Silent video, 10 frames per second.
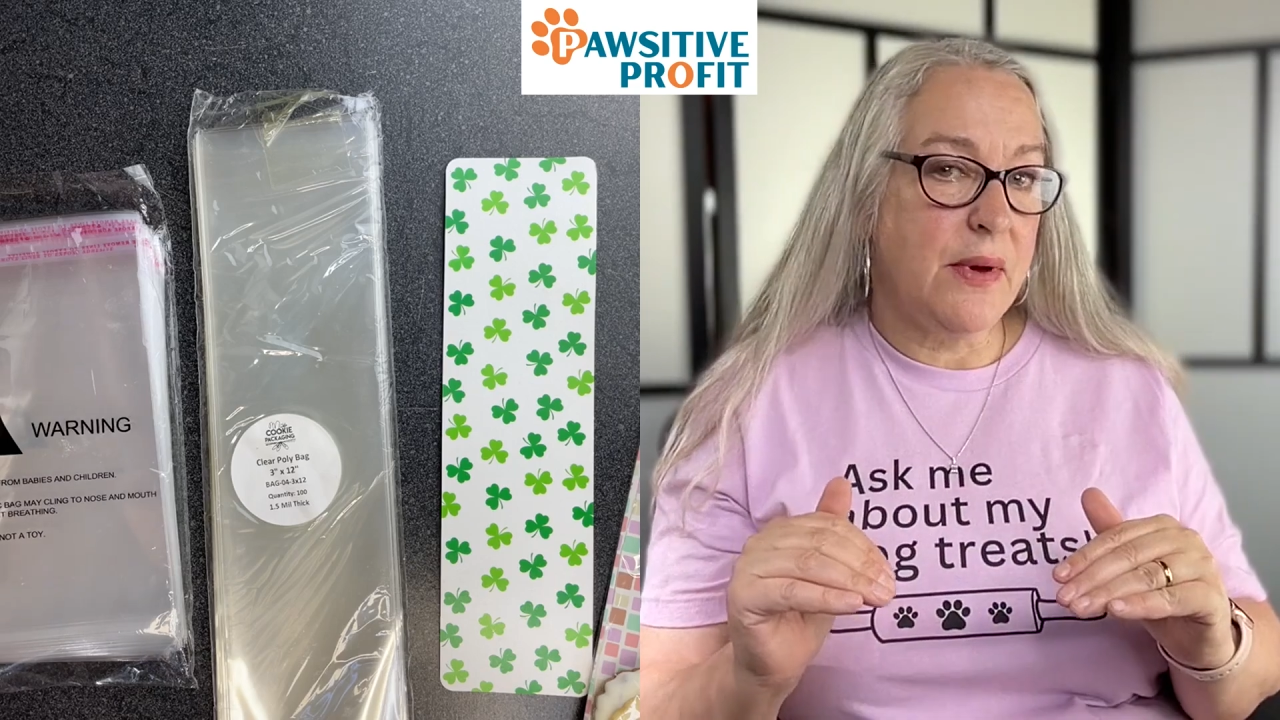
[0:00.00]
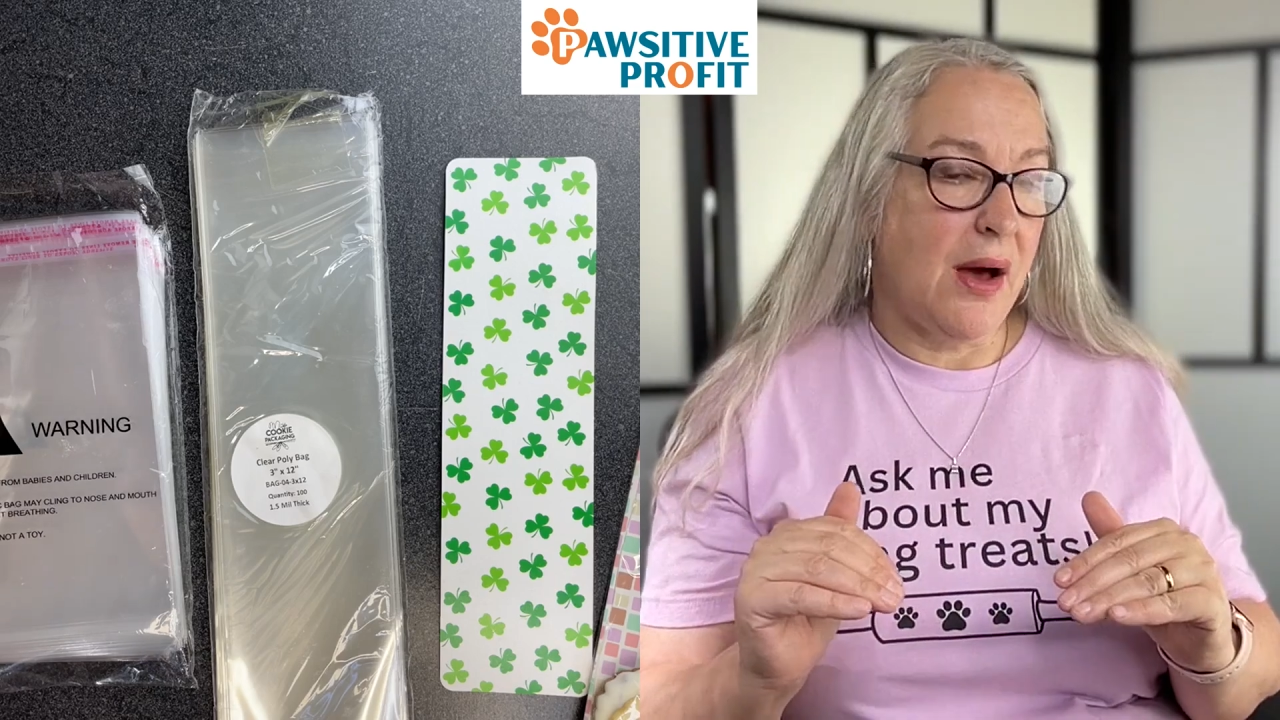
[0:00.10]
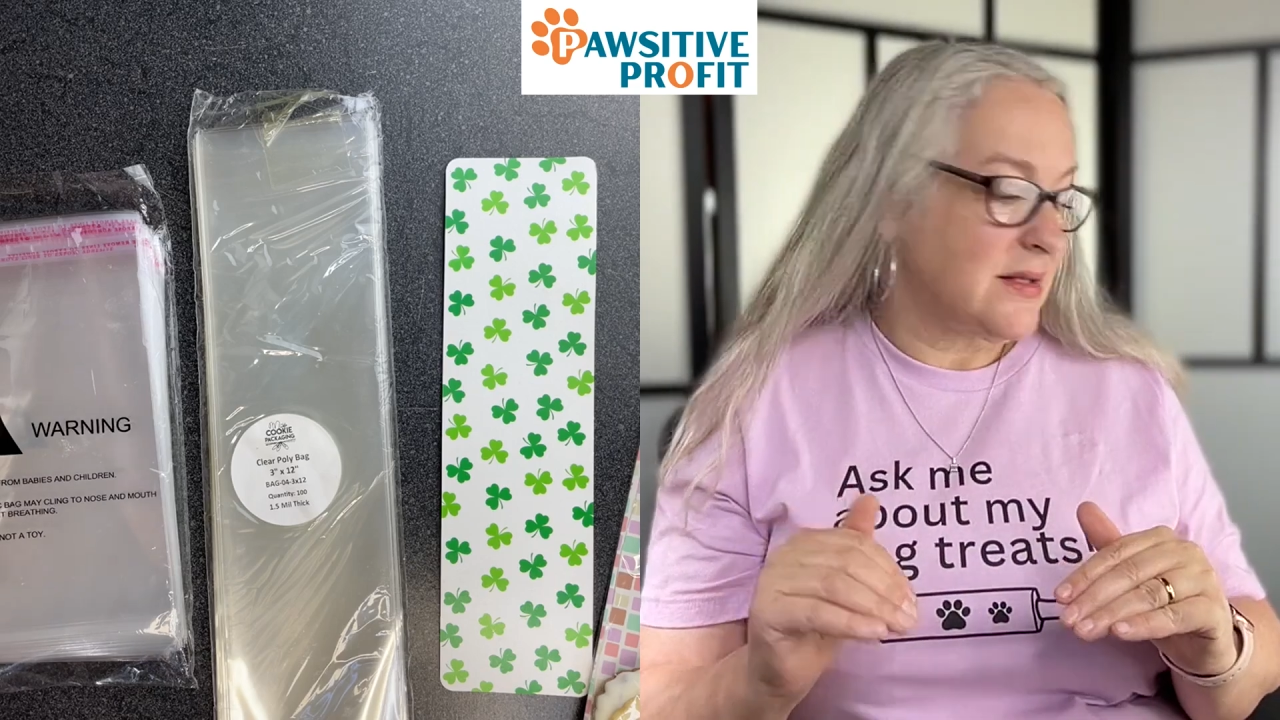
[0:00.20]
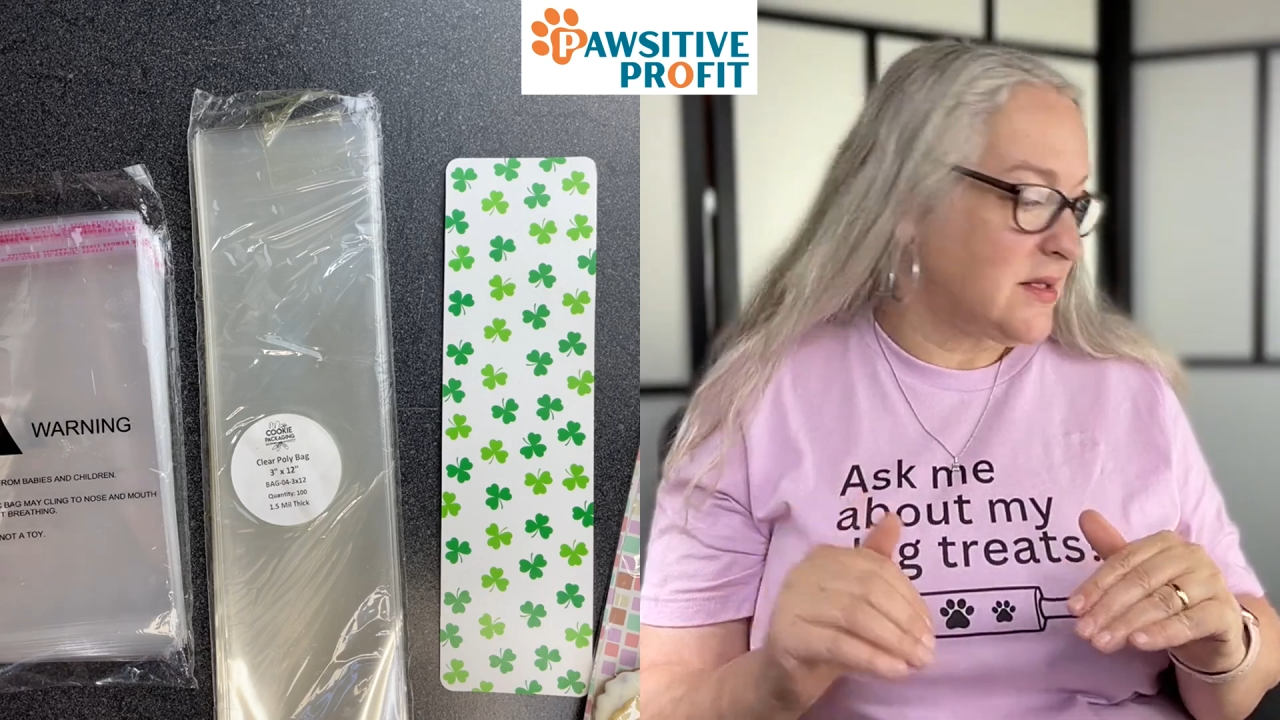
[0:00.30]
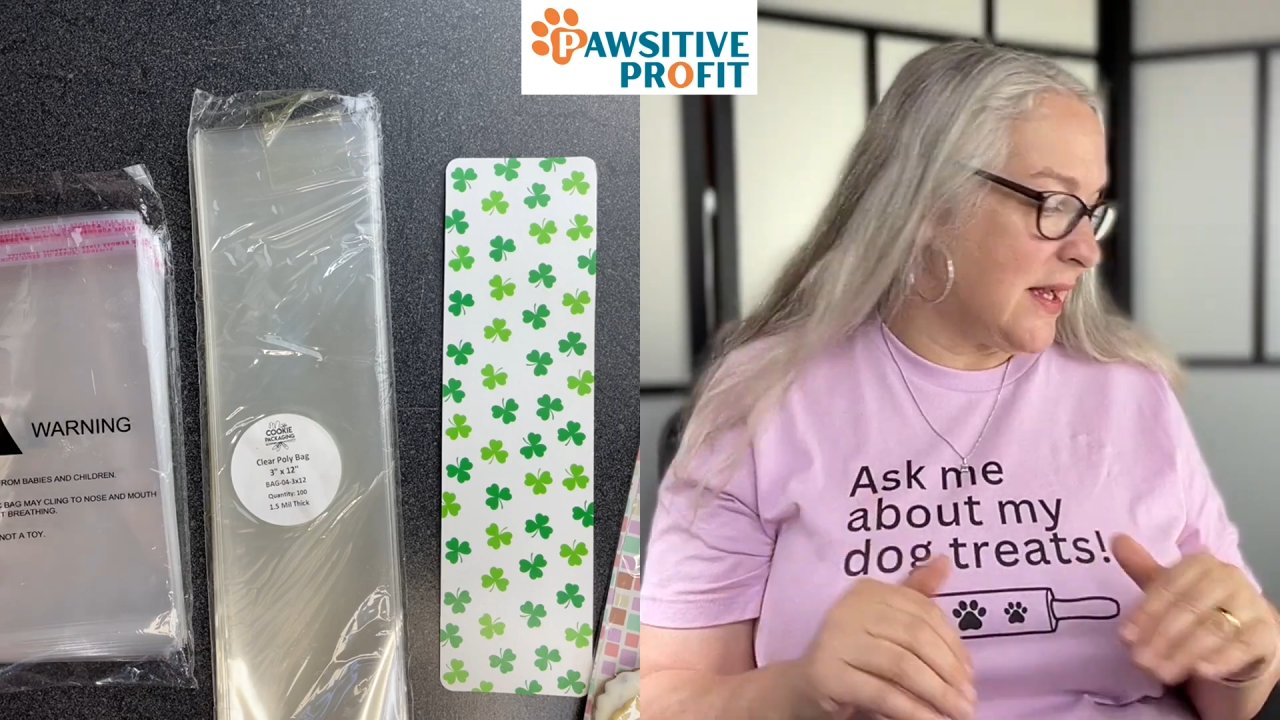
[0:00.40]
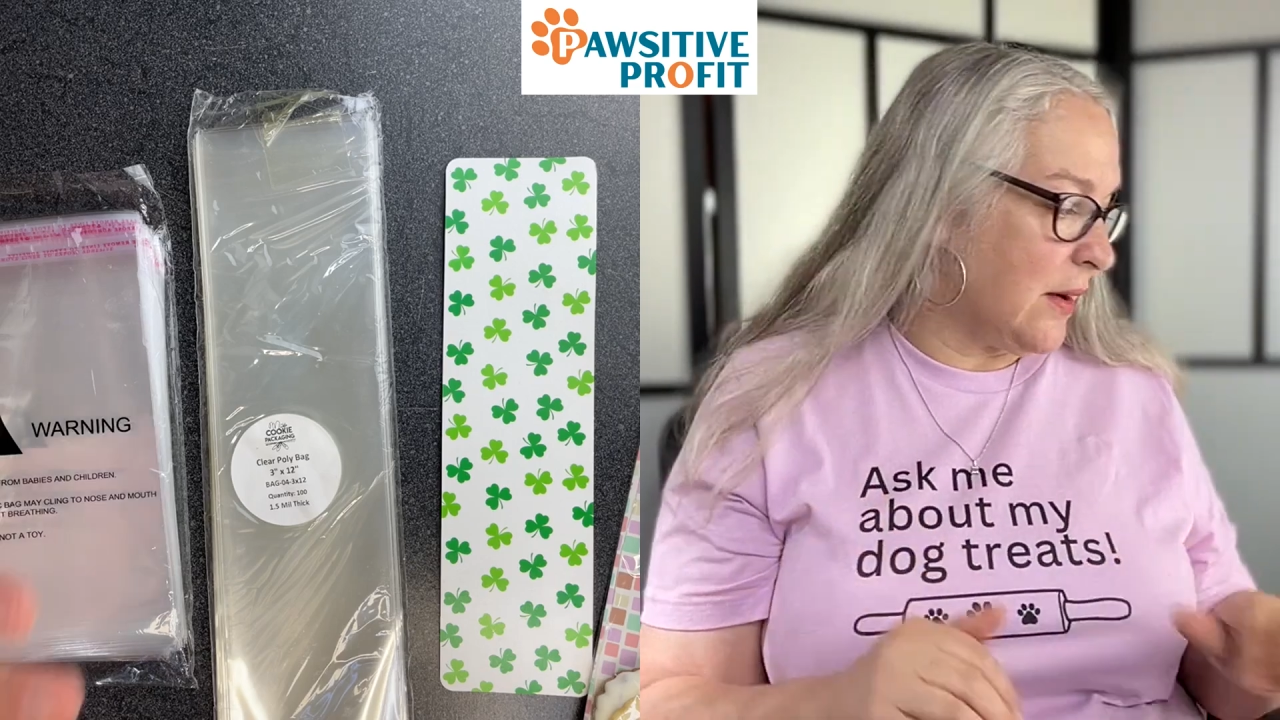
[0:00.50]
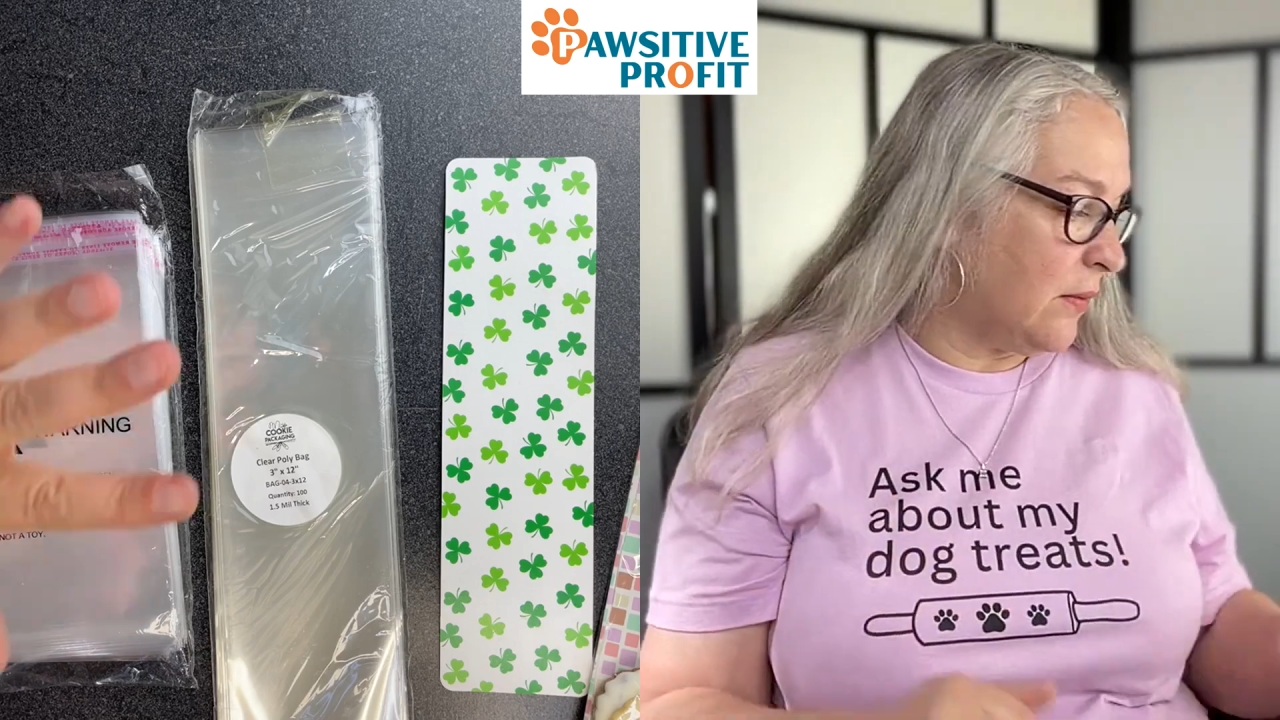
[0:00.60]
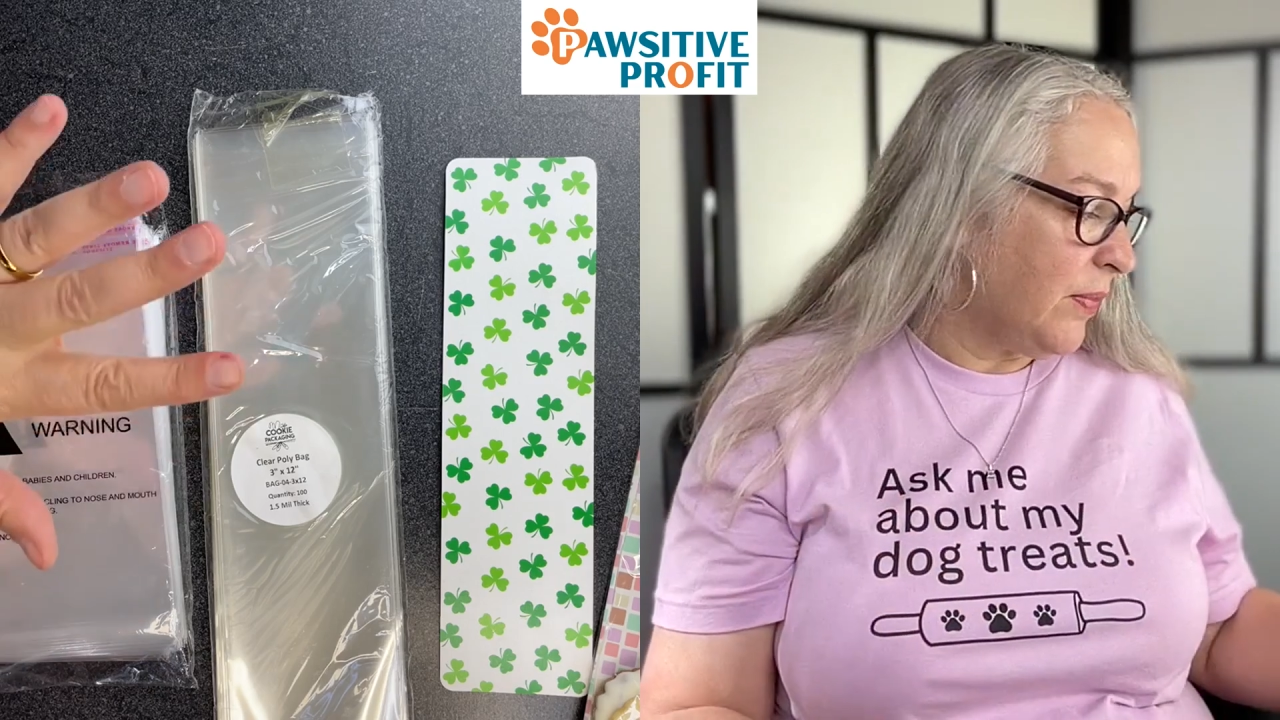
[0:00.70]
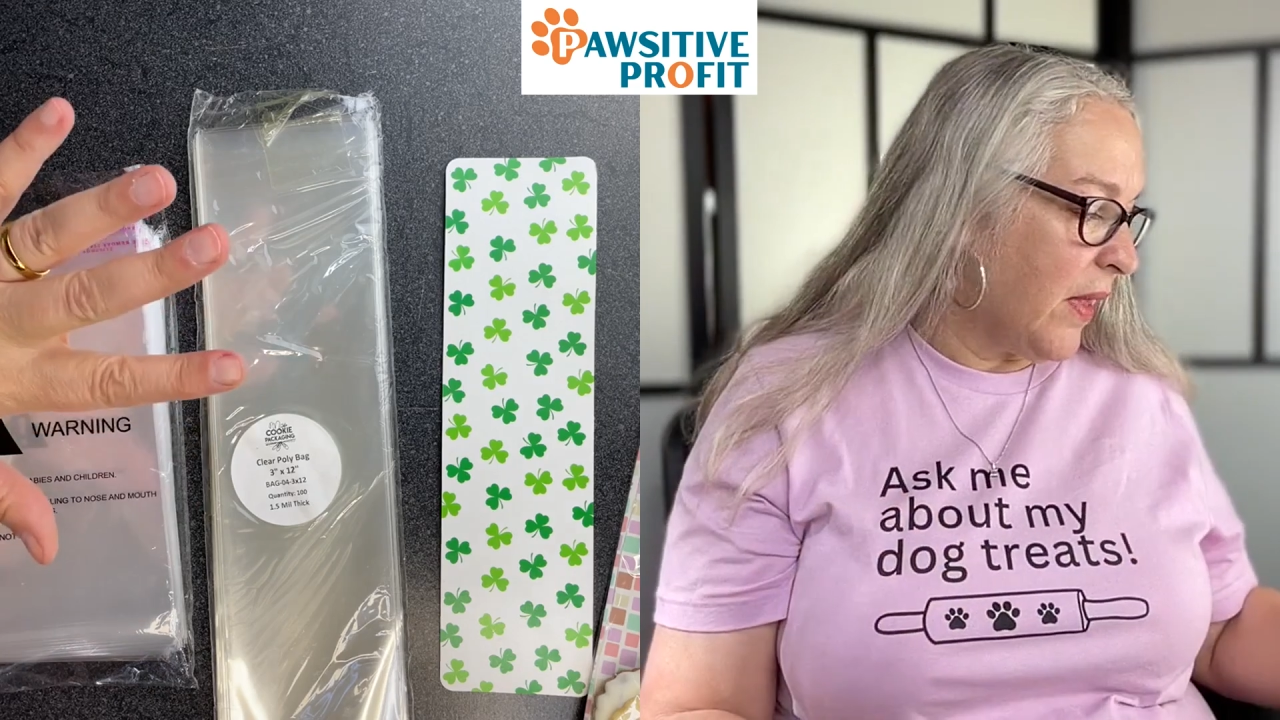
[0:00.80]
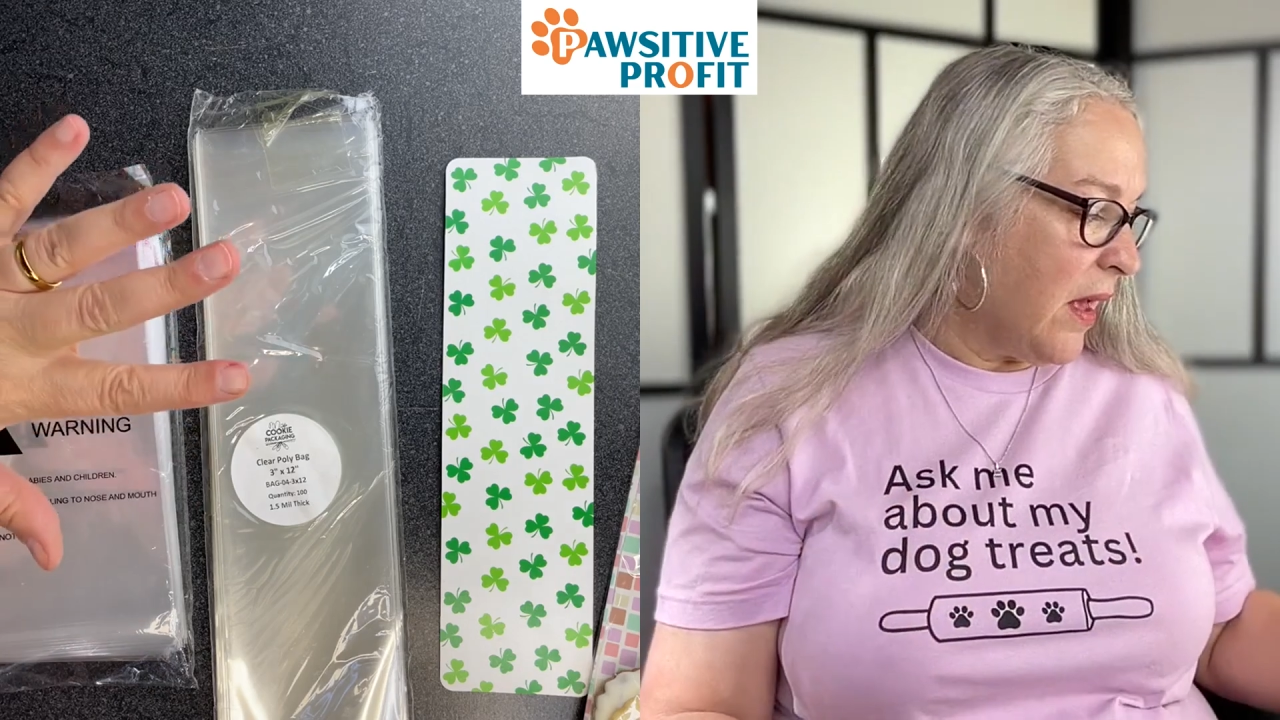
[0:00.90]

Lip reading: costs down,